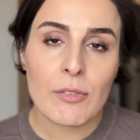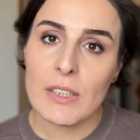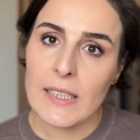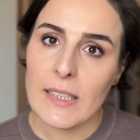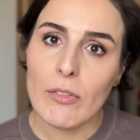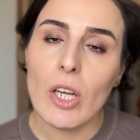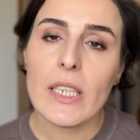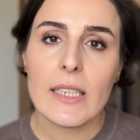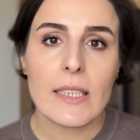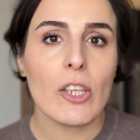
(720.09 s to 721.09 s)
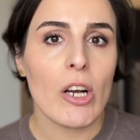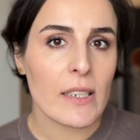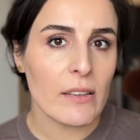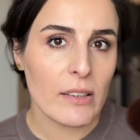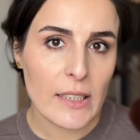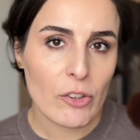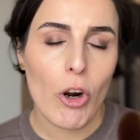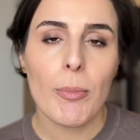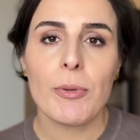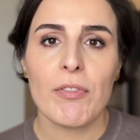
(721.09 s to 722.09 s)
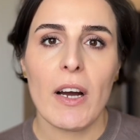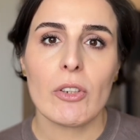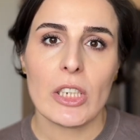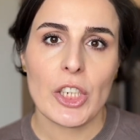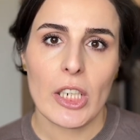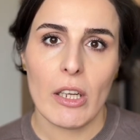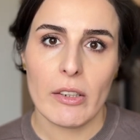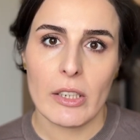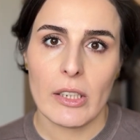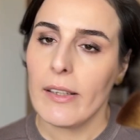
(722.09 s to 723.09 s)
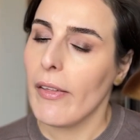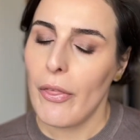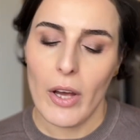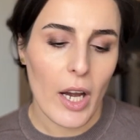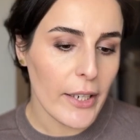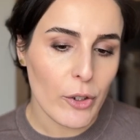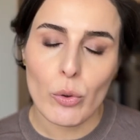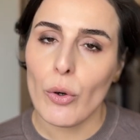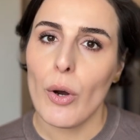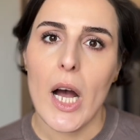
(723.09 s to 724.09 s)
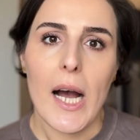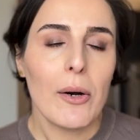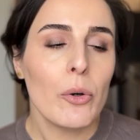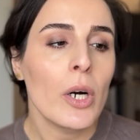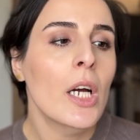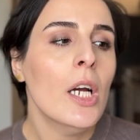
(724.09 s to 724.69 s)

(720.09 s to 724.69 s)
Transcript: first of all, it doesn't disrupt the foundation underneath. I don't know how,